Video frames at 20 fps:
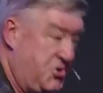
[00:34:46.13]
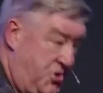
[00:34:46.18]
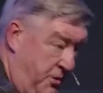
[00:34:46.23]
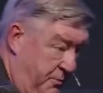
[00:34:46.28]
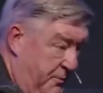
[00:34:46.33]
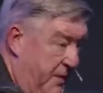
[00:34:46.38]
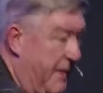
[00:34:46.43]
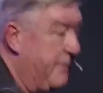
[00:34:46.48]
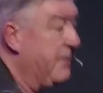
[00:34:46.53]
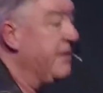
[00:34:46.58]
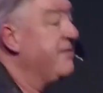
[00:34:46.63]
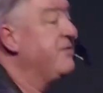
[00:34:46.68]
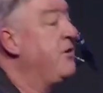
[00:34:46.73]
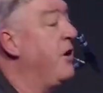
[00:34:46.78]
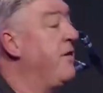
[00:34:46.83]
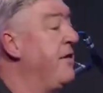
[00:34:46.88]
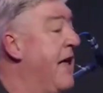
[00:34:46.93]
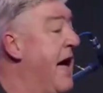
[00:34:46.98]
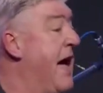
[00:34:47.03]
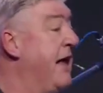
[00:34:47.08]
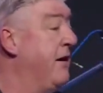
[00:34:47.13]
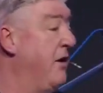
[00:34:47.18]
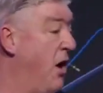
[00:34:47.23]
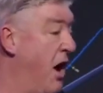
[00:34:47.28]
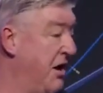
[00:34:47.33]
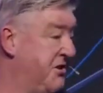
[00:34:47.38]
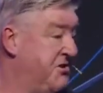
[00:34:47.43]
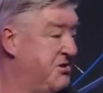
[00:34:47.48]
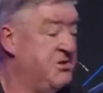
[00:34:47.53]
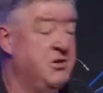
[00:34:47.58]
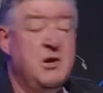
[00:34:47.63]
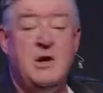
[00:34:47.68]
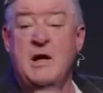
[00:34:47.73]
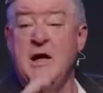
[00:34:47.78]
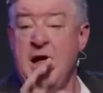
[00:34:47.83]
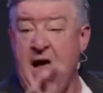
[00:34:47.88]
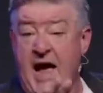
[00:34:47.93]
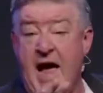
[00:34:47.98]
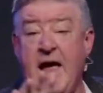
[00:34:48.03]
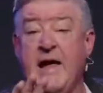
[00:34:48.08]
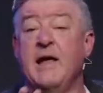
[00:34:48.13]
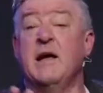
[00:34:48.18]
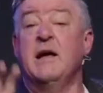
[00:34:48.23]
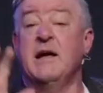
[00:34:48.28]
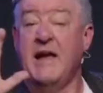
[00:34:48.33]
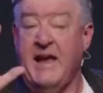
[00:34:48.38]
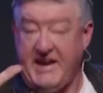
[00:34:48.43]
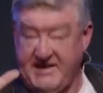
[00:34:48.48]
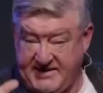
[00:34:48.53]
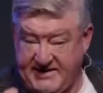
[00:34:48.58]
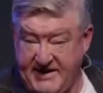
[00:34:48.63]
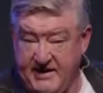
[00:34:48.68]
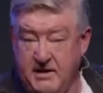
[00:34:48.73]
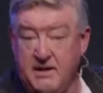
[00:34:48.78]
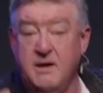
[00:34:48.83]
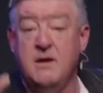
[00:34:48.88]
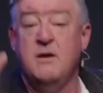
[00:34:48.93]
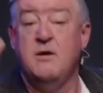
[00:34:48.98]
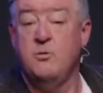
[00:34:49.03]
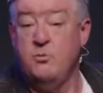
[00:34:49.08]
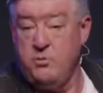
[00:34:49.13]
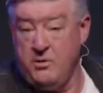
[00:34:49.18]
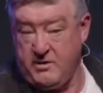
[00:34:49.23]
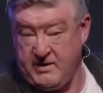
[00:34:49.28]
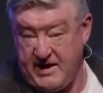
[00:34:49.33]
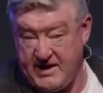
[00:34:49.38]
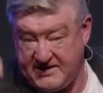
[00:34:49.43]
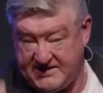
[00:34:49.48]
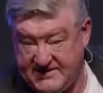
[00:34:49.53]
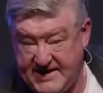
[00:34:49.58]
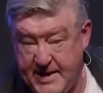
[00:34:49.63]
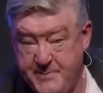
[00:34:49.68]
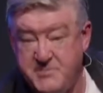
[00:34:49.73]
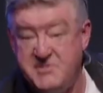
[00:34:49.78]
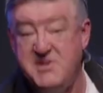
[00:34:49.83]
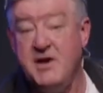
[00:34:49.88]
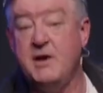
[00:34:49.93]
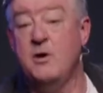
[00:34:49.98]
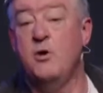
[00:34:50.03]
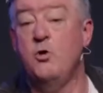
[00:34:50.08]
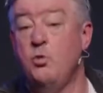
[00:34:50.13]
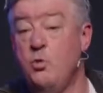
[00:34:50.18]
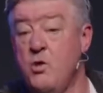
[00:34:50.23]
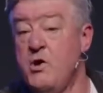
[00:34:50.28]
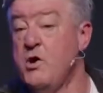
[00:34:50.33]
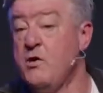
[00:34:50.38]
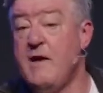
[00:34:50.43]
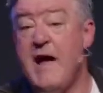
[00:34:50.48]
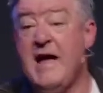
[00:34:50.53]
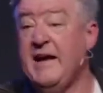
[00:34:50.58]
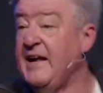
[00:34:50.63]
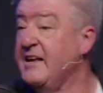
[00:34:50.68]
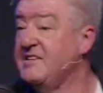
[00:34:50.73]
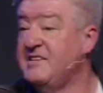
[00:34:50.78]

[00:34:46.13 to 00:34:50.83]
Some people have done that, lots. Hey, he still will accept you where you're at.